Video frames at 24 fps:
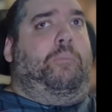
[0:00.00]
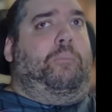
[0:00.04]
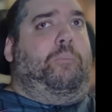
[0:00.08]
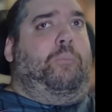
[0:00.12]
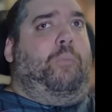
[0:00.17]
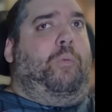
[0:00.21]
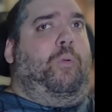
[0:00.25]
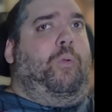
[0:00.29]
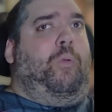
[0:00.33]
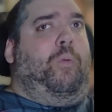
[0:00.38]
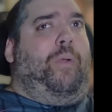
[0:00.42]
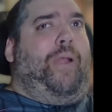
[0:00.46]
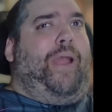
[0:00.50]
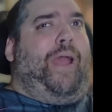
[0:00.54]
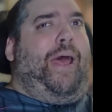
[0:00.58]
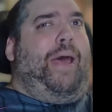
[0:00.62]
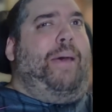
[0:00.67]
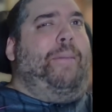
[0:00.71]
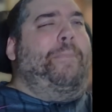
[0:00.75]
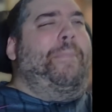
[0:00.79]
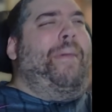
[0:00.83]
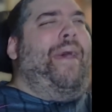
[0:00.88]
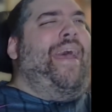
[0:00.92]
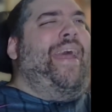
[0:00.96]
Mortal
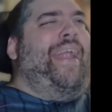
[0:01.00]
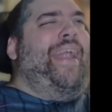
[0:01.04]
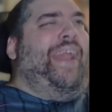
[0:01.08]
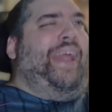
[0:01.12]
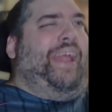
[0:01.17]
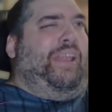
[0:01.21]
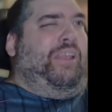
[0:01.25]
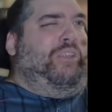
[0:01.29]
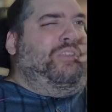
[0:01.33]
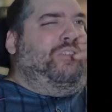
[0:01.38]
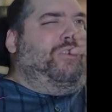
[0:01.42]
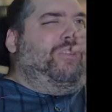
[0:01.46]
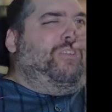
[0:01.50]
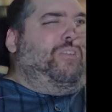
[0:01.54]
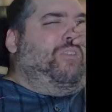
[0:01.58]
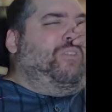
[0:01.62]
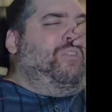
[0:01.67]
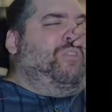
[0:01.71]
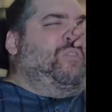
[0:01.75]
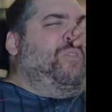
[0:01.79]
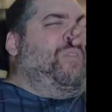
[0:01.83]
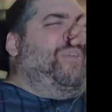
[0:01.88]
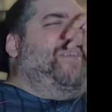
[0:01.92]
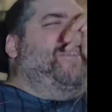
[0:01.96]
Kombat, and
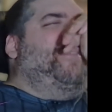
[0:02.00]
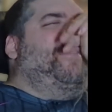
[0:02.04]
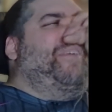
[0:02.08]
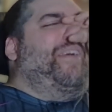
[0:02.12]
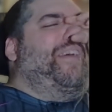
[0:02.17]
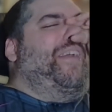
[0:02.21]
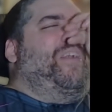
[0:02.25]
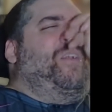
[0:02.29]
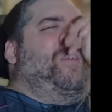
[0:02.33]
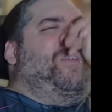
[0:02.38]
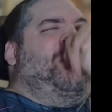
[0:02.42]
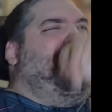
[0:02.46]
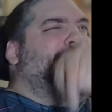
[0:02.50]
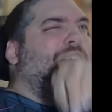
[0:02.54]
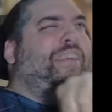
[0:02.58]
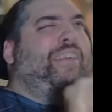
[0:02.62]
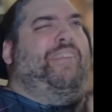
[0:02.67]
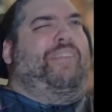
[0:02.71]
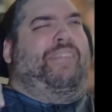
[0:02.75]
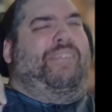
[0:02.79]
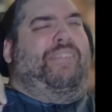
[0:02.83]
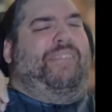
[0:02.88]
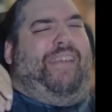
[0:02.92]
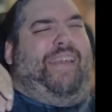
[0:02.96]
Street Fighter
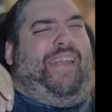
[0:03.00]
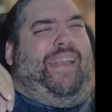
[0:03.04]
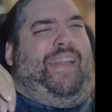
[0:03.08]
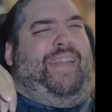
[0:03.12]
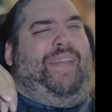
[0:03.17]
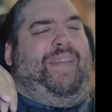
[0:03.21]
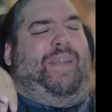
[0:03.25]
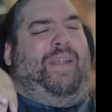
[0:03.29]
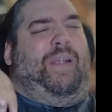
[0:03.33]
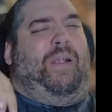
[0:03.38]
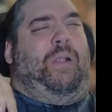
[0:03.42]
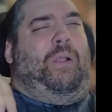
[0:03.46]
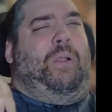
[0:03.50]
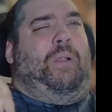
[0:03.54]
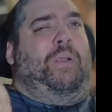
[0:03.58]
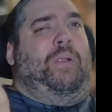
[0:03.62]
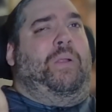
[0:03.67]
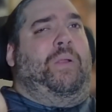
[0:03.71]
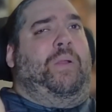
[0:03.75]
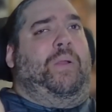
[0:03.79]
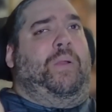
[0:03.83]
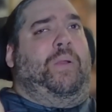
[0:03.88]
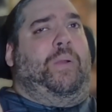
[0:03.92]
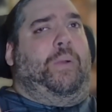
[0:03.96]
6 is getting there
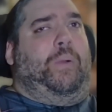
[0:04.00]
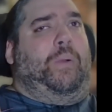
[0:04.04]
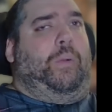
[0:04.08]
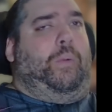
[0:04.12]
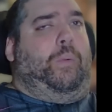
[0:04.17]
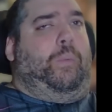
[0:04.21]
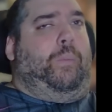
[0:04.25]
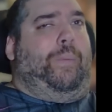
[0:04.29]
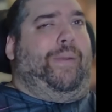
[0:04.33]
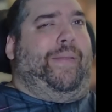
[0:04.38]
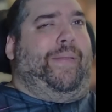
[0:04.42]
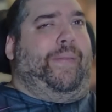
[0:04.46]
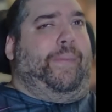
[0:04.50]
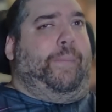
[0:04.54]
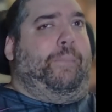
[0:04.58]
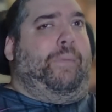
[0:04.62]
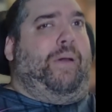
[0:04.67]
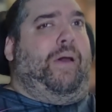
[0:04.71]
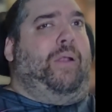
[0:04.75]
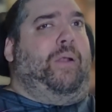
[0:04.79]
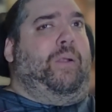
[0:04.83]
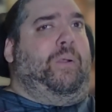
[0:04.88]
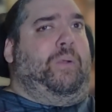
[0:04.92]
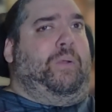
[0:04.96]
with the
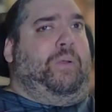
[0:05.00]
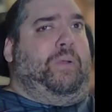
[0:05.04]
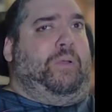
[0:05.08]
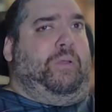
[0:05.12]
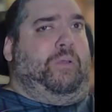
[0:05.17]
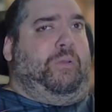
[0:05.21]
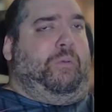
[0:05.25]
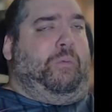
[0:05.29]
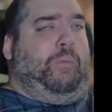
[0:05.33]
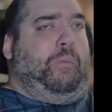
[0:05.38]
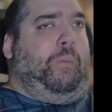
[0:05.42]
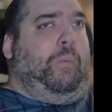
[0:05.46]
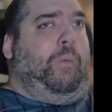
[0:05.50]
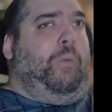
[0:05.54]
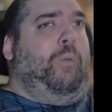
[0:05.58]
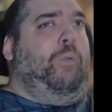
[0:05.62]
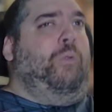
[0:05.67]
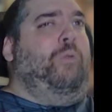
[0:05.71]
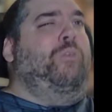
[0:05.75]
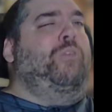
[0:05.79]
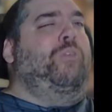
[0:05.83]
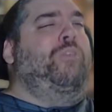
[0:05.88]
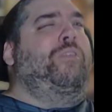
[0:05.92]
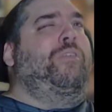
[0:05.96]
modern
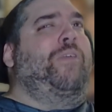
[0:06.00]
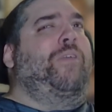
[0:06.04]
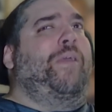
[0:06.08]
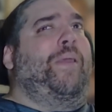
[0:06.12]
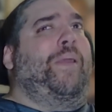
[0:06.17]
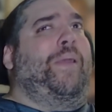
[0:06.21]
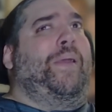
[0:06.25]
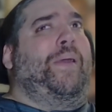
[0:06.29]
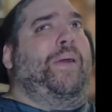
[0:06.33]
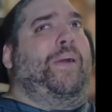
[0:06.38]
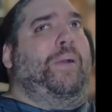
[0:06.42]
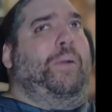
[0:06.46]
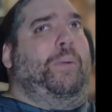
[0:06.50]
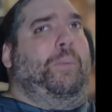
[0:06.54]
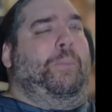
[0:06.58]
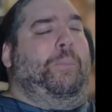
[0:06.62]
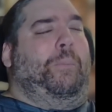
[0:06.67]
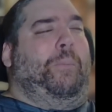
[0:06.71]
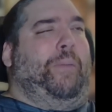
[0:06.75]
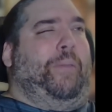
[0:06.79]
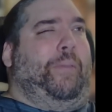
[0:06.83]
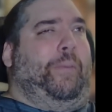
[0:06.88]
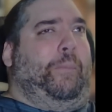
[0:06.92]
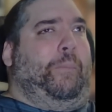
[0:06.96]
controls.
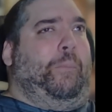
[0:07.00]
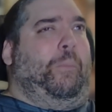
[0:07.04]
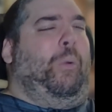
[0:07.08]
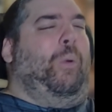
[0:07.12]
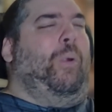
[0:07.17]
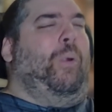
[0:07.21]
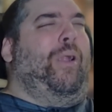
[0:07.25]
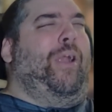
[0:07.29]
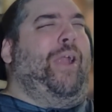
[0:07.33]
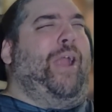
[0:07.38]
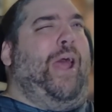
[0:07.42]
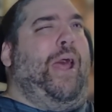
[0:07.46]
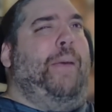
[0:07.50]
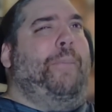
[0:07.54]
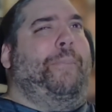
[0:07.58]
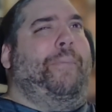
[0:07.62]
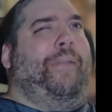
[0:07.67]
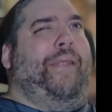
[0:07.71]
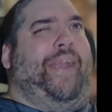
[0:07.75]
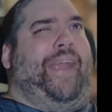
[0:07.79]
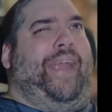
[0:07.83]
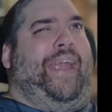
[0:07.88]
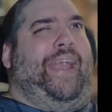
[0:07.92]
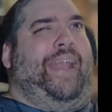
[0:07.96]
But the more
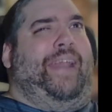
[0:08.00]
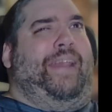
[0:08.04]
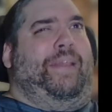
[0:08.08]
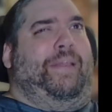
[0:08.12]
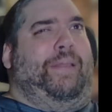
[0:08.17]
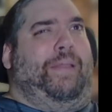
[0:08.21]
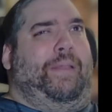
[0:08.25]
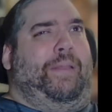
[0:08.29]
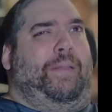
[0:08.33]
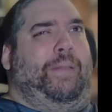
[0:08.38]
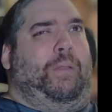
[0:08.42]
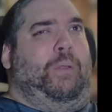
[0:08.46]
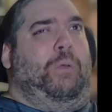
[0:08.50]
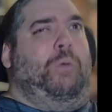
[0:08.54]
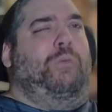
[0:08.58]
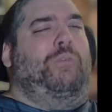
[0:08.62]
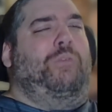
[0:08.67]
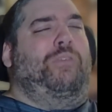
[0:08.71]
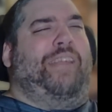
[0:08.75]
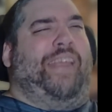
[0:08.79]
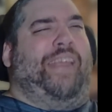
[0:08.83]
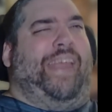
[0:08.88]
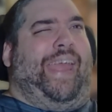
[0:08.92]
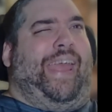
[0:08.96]
complicated that
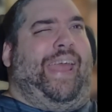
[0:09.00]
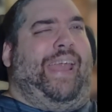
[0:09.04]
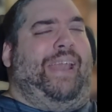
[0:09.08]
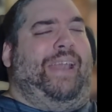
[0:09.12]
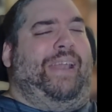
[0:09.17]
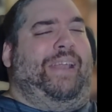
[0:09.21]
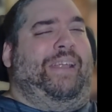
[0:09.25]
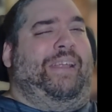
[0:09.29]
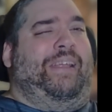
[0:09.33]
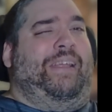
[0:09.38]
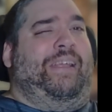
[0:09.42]
those get,